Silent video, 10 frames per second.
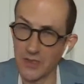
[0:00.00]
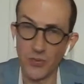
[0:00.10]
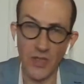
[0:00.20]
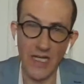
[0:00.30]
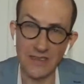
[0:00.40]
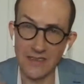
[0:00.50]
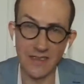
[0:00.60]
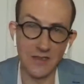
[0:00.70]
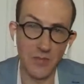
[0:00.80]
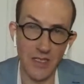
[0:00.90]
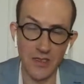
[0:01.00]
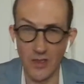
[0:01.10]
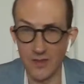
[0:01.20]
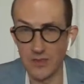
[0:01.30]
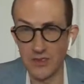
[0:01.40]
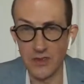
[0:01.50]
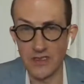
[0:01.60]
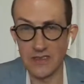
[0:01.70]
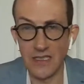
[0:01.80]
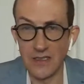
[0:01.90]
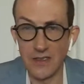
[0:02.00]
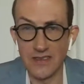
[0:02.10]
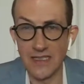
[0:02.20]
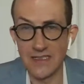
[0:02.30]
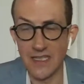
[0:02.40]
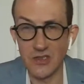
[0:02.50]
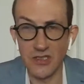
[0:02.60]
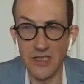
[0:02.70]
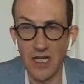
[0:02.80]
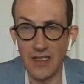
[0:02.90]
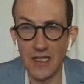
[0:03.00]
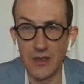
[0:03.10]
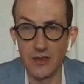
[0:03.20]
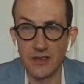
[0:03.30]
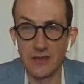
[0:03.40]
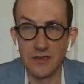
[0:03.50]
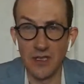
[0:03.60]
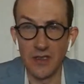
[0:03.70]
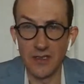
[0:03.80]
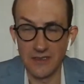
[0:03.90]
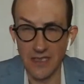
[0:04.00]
But in practice, and in my, I've been doing this 9 years, that's actually not how it's done.